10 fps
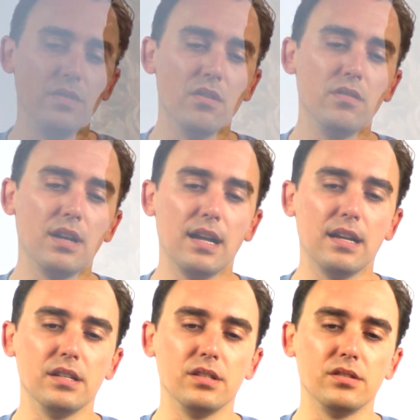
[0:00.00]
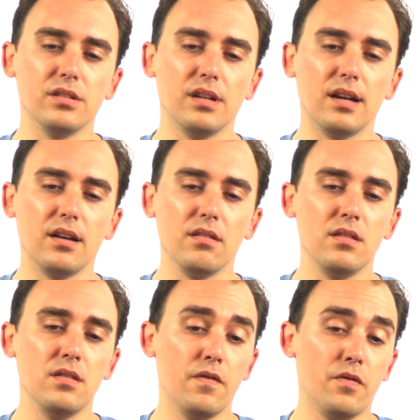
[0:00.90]
yoga as
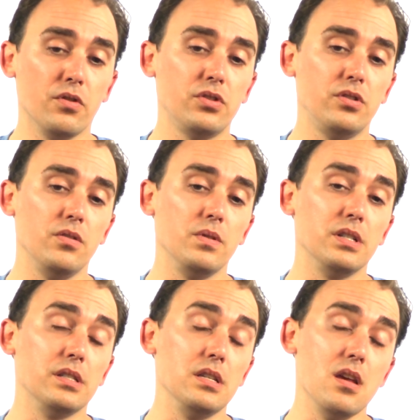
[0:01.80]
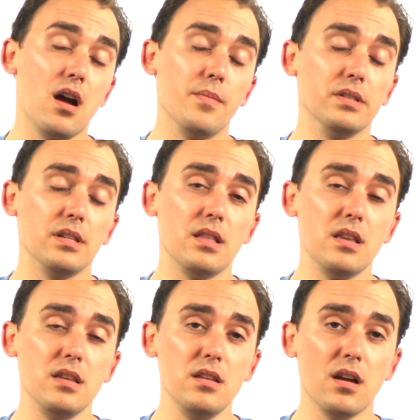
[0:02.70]
the first 2, which is the yamas and
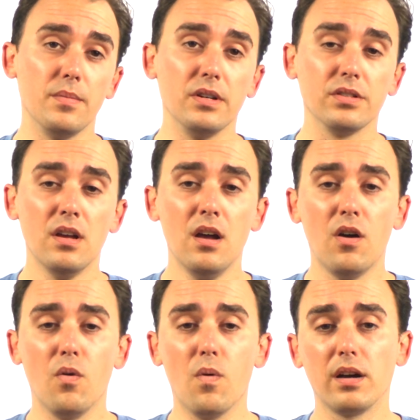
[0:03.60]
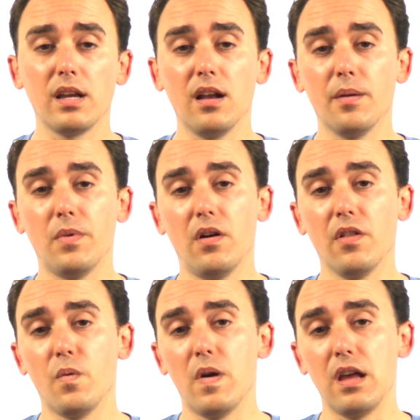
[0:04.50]
the niyamas, walking up all
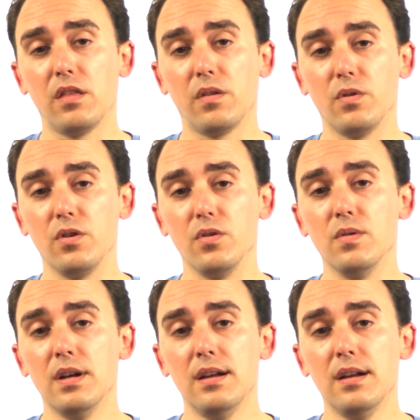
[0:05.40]
the way through